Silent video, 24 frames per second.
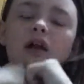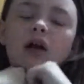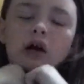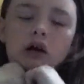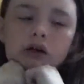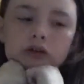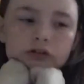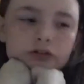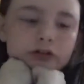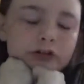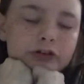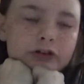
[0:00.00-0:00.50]

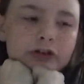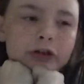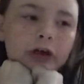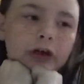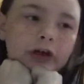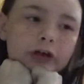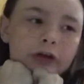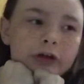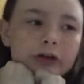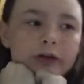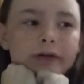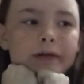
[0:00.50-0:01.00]
on. It was
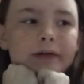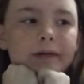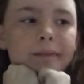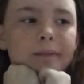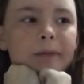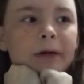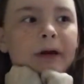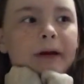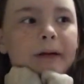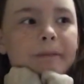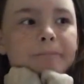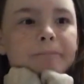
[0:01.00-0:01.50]
not a good
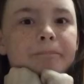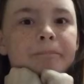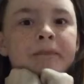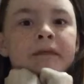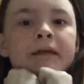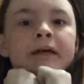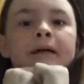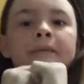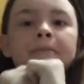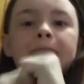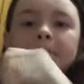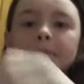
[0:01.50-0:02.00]
camo hat.
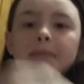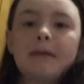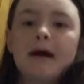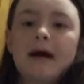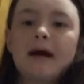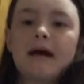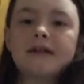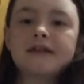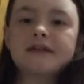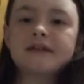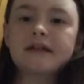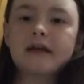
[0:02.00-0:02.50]

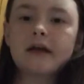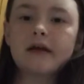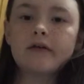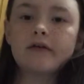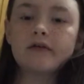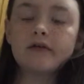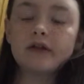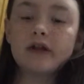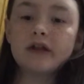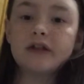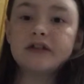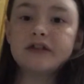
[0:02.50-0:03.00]
Passed down
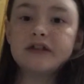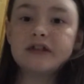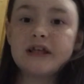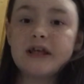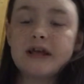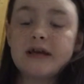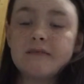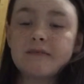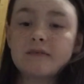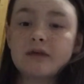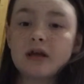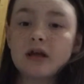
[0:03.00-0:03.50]
to that
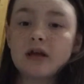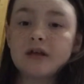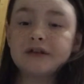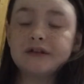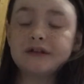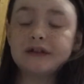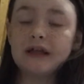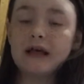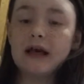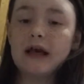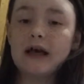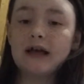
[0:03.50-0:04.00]
same
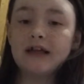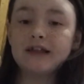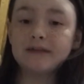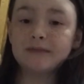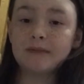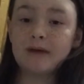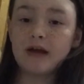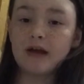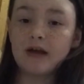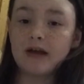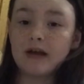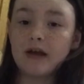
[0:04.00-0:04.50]
cousin that has
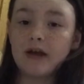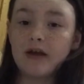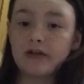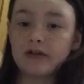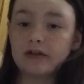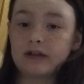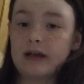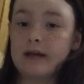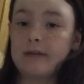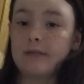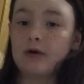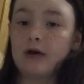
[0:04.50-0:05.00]
my
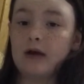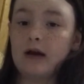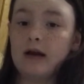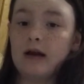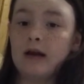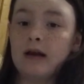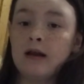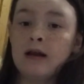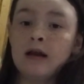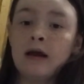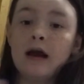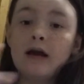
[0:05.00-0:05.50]
other camo hat.
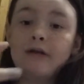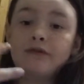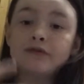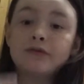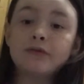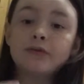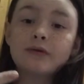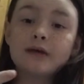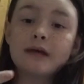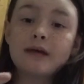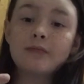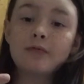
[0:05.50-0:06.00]
I have
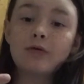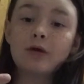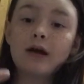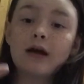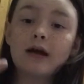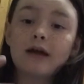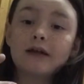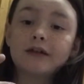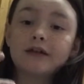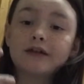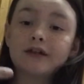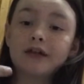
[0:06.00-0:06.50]
two camo
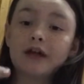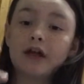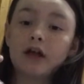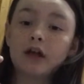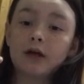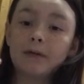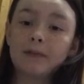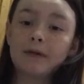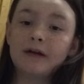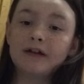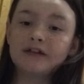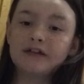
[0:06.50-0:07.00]
hats that
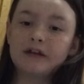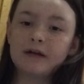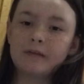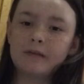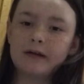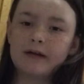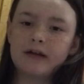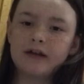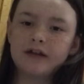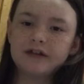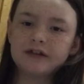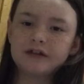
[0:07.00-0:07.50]
are passed down
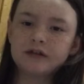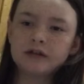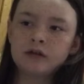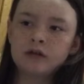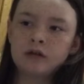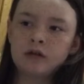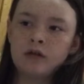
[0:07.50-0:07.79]
my cousin.